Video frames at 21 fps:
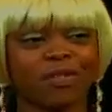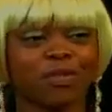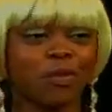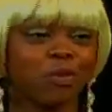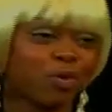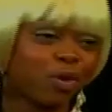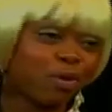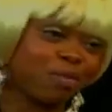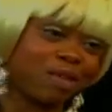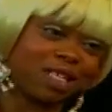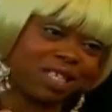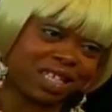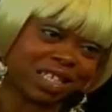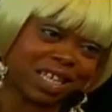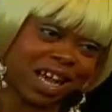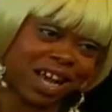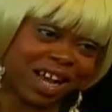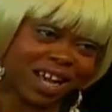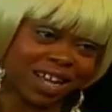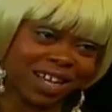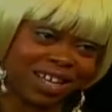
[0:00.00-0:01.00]
the women's
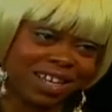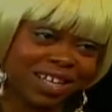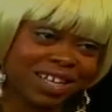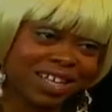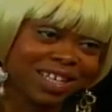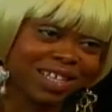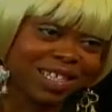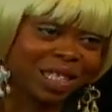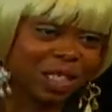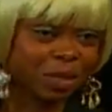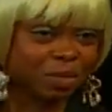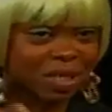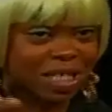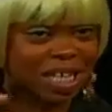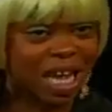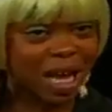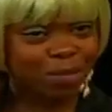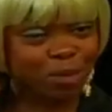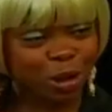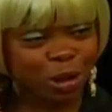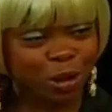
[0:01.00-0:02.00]
side. Right.
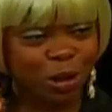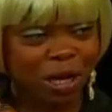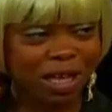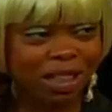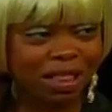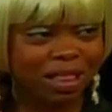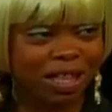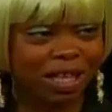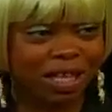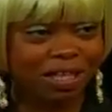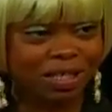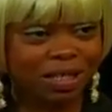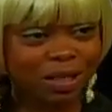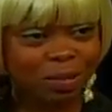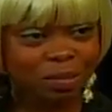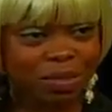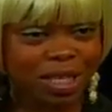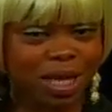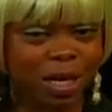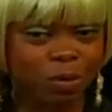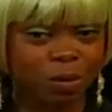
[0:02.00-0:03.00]
Sometimes, you know, I think
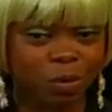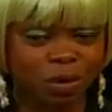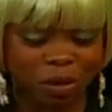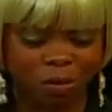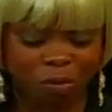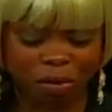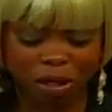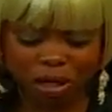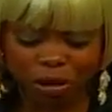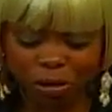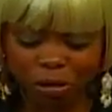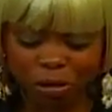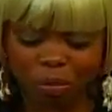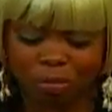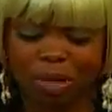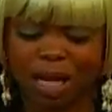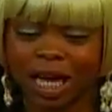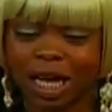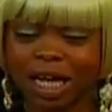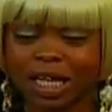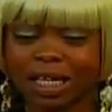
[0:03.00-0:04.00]
sometimes we could be a little
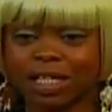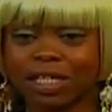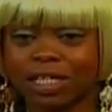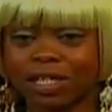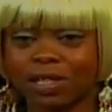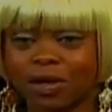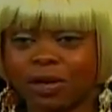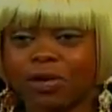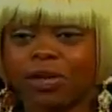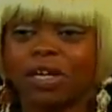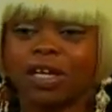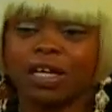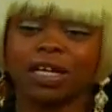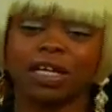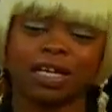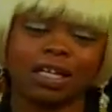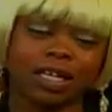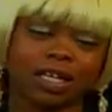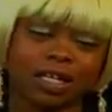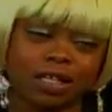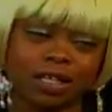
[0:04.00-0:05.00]
biased. So,
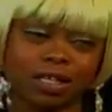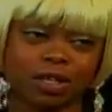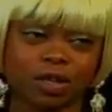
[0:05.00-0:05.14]
you